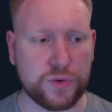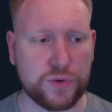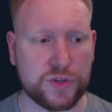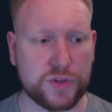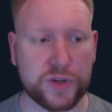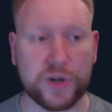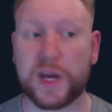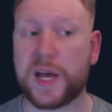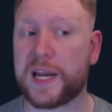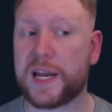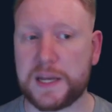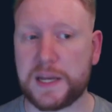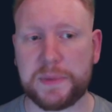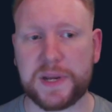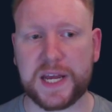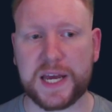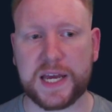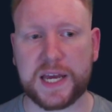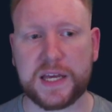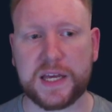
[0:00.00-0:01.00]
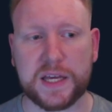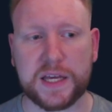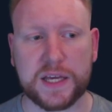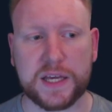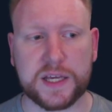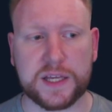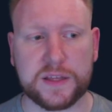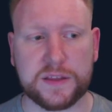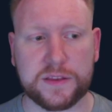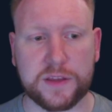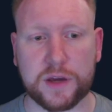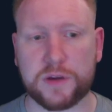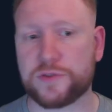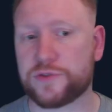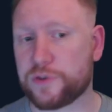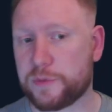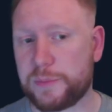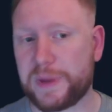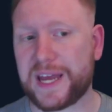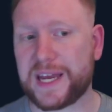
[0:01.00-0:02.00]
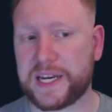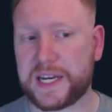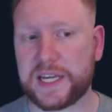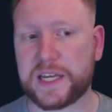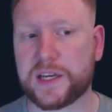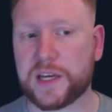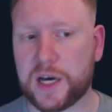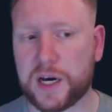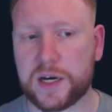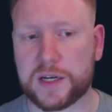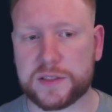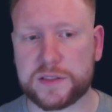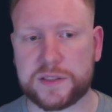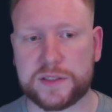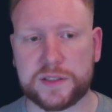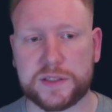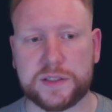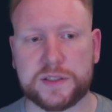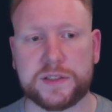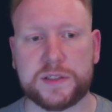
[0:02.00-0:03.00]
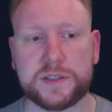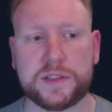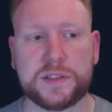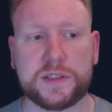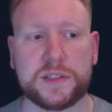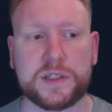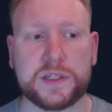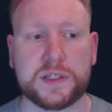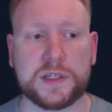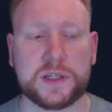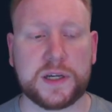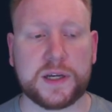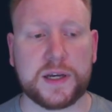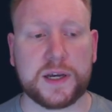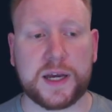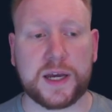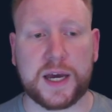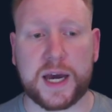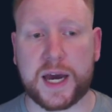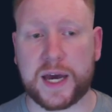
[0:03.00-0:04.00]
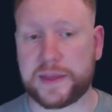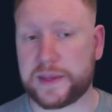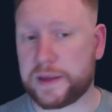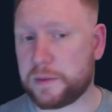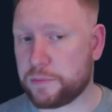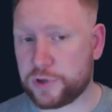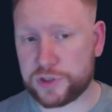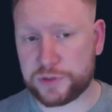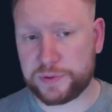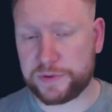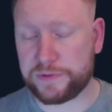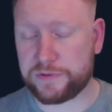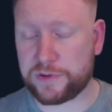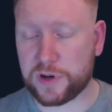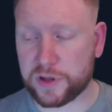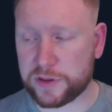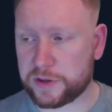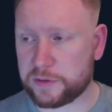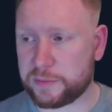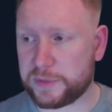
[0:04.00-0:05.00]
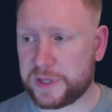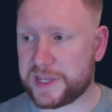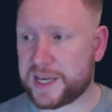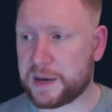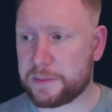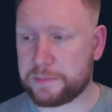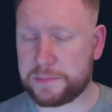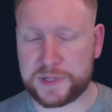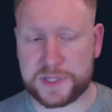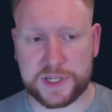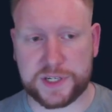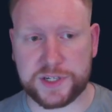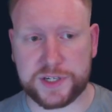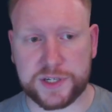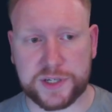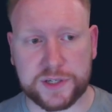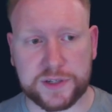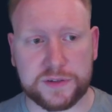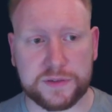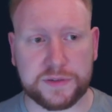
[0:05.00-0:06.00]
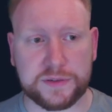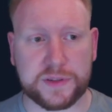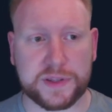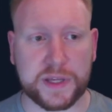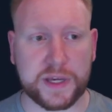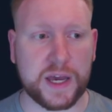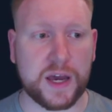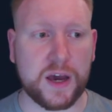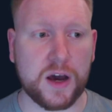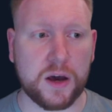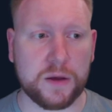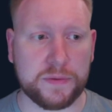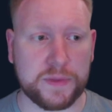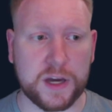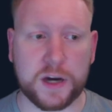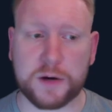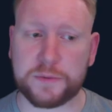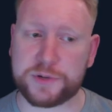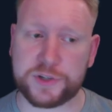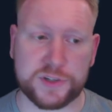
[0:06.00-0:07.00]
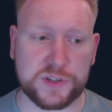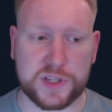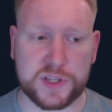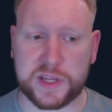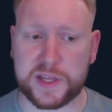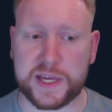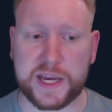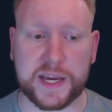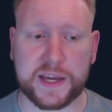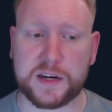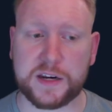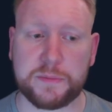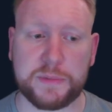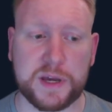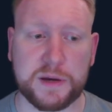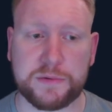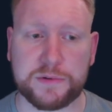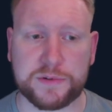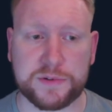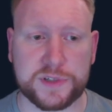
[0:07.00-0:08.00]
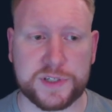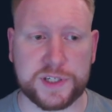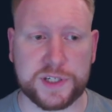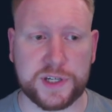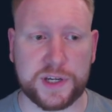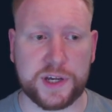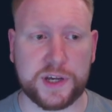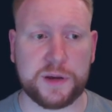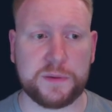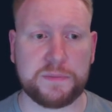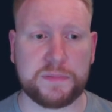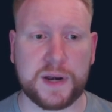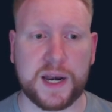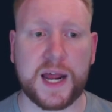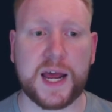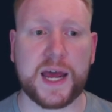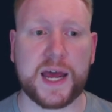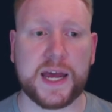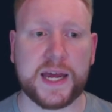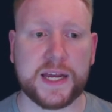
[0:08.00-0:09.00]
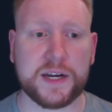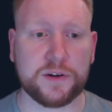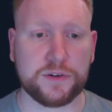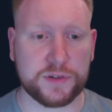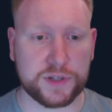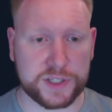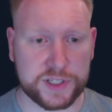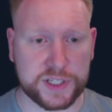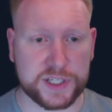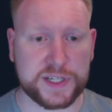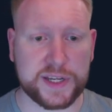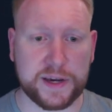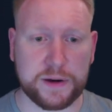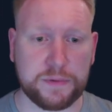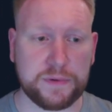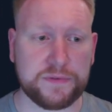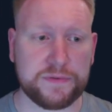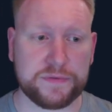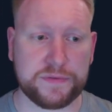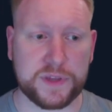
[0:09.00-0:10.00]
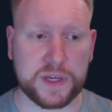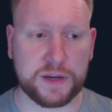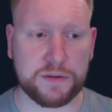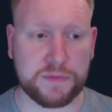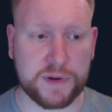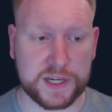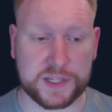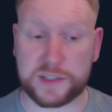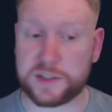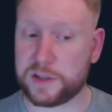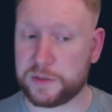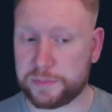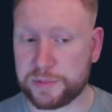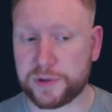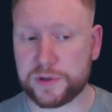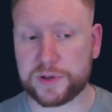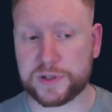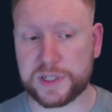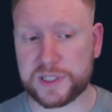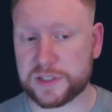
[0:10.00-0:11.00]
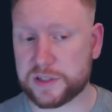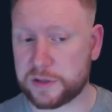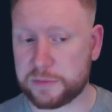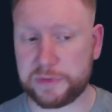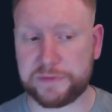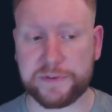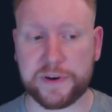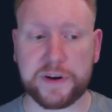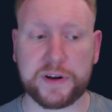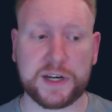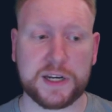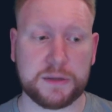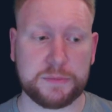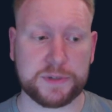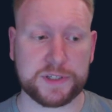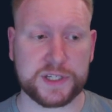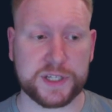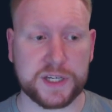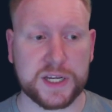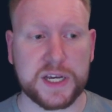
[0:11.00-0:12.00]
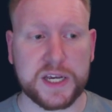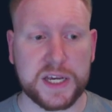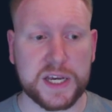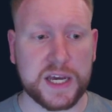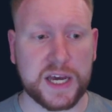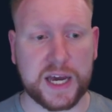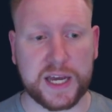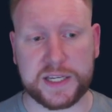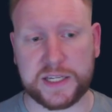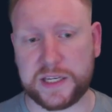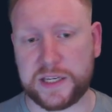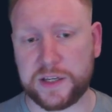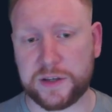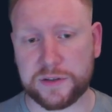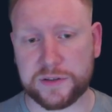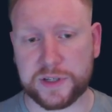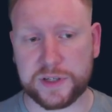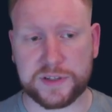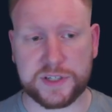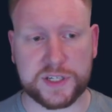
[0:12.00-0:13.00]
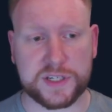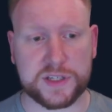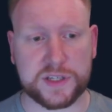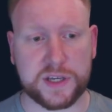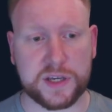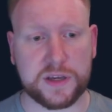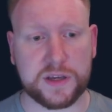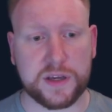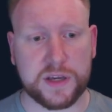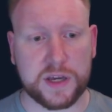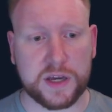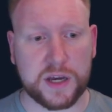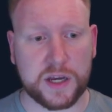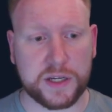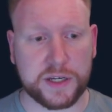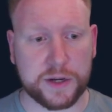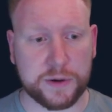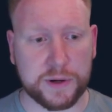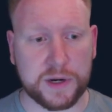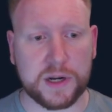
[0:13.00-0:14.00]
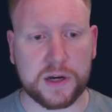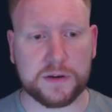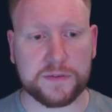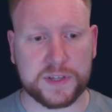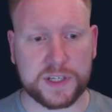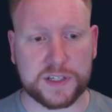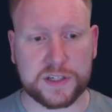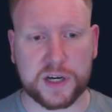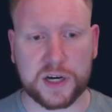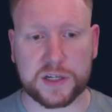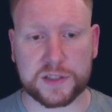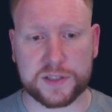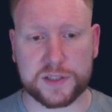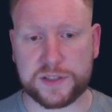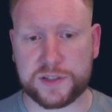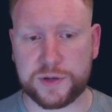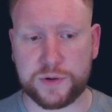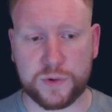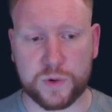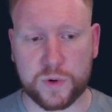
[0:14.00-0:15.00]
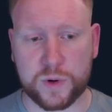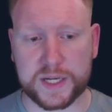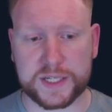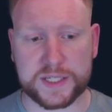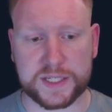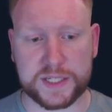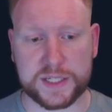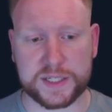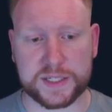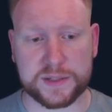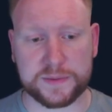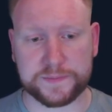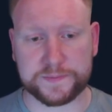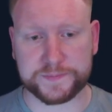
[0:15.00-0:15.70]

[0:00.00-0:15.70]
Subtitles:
eliminate those remaining cards. And then once we've got them in that position, the options that they're going to be able to play in order to deal with the rest of the board is going to be very limited. And you'll notice that, a lot of these cards are 2 questers.